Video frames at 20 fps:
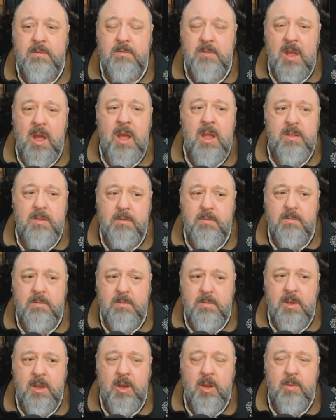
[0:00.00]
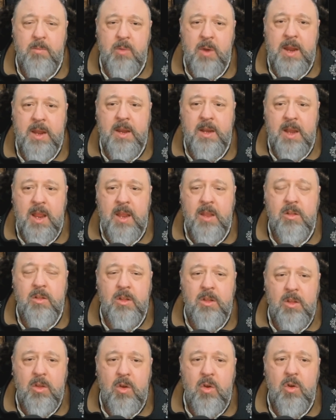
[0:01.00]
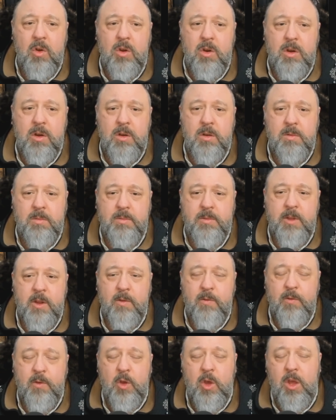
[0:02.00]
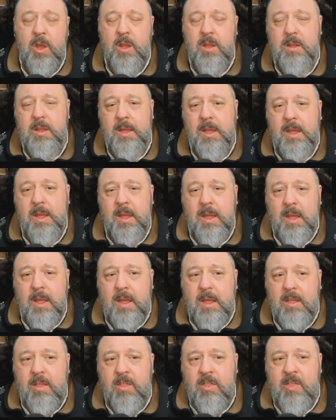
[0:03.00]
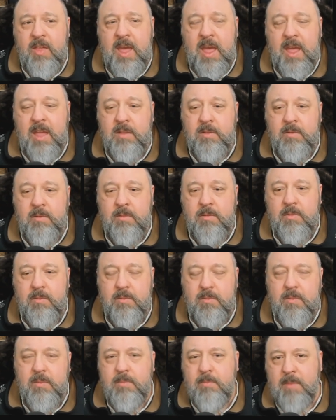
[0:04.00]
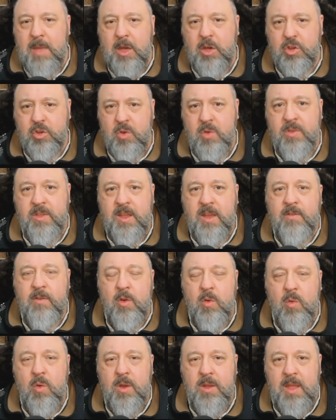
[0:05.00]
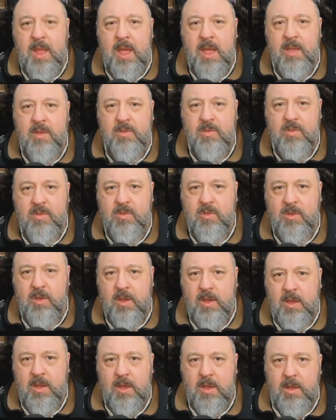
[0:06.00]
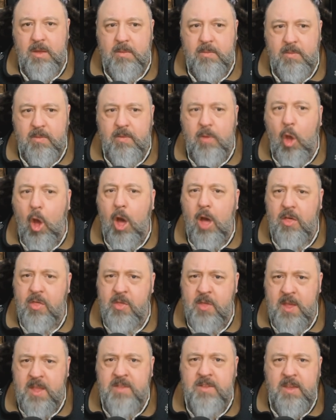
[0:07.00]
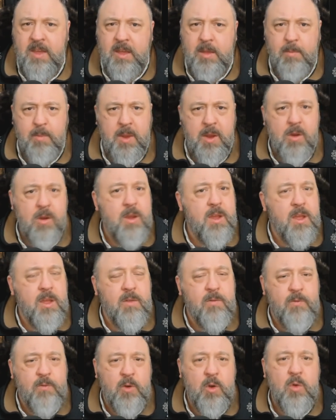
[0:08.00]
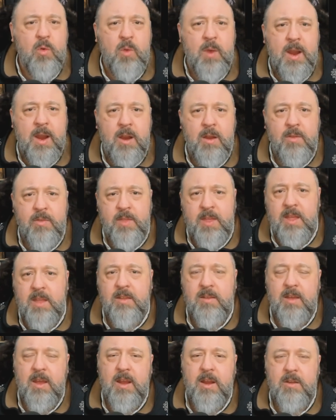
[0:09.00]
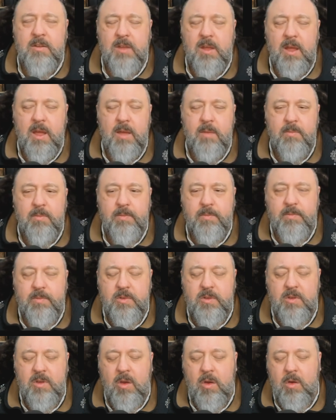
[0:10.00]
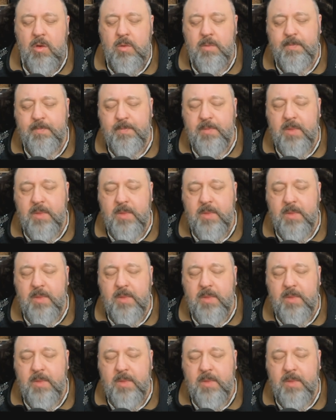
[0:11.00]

not, you know, break an ankle or their foot than make sure that everyone has authentic period footwear the entire time. So,